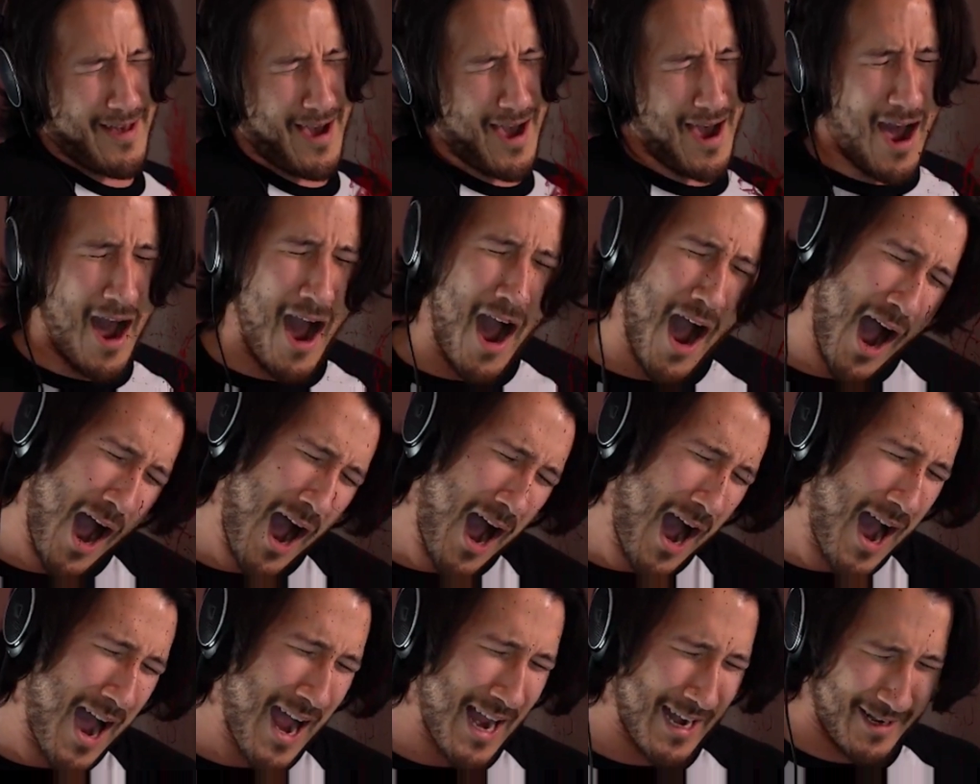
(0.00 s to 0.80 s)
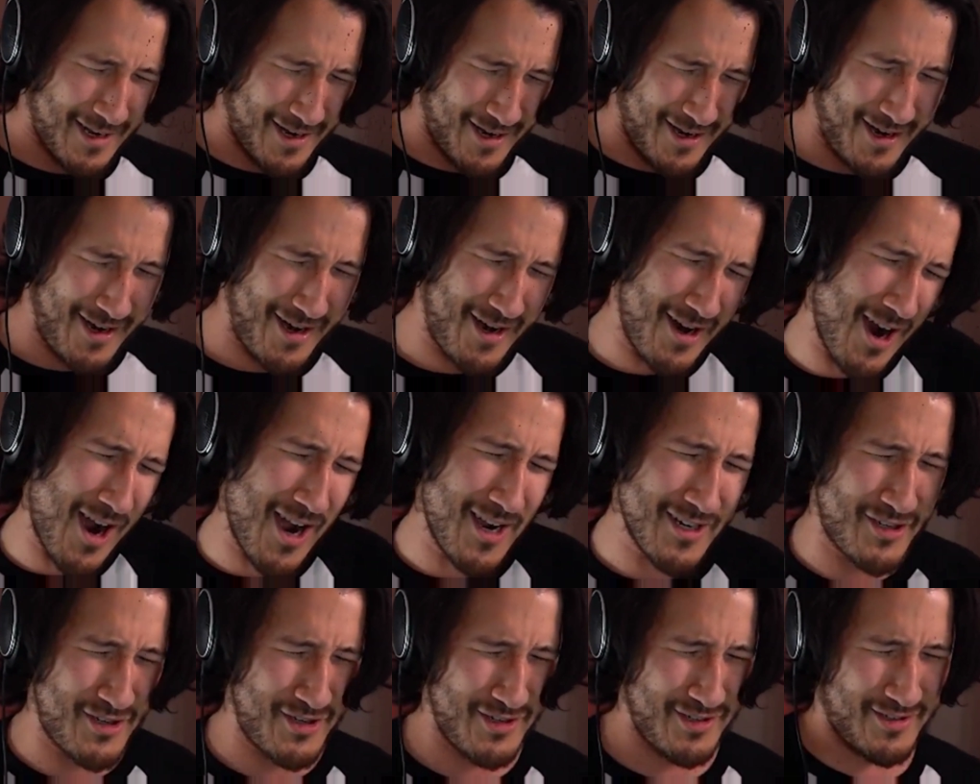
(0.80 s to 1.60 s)
the hot
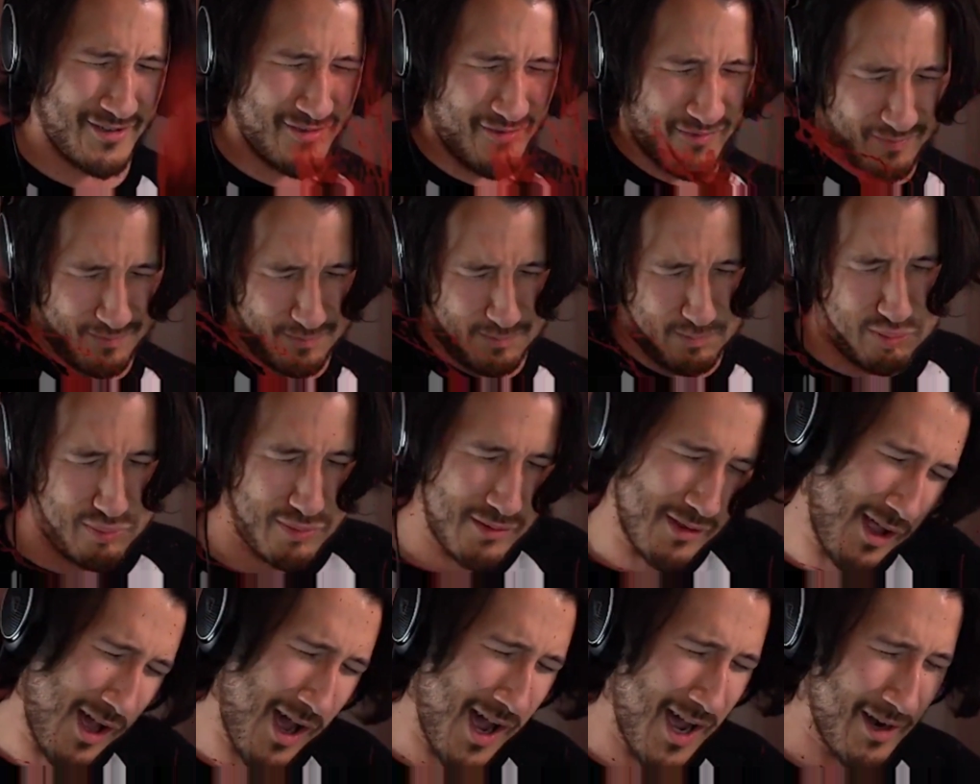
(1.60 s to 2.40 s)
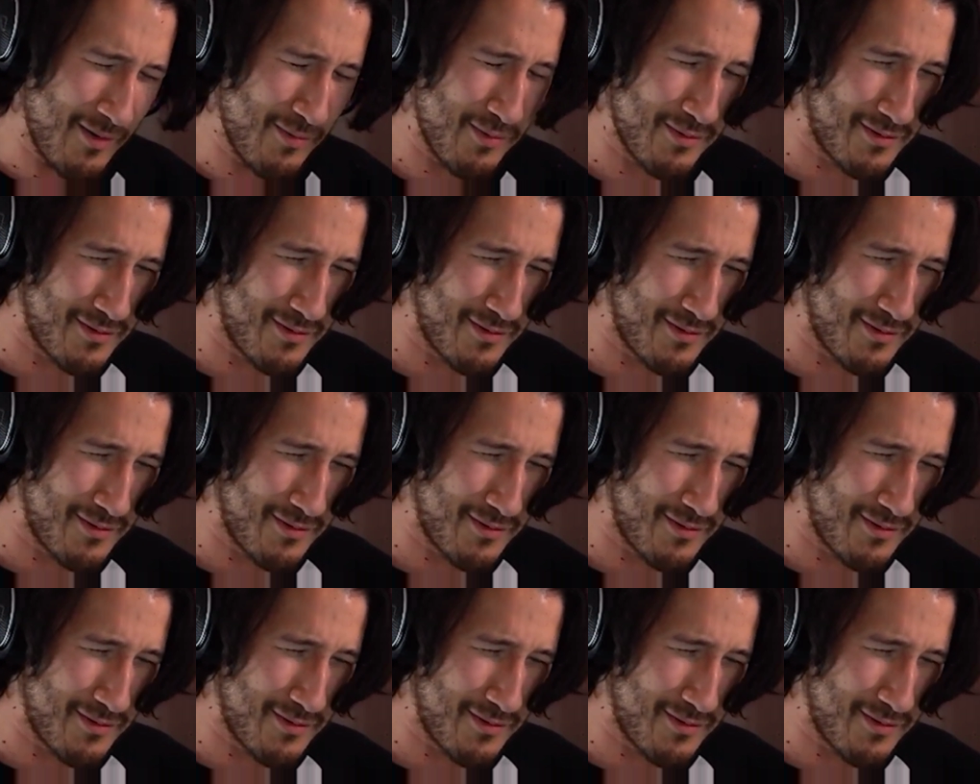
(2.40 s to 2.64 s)
gushes of blood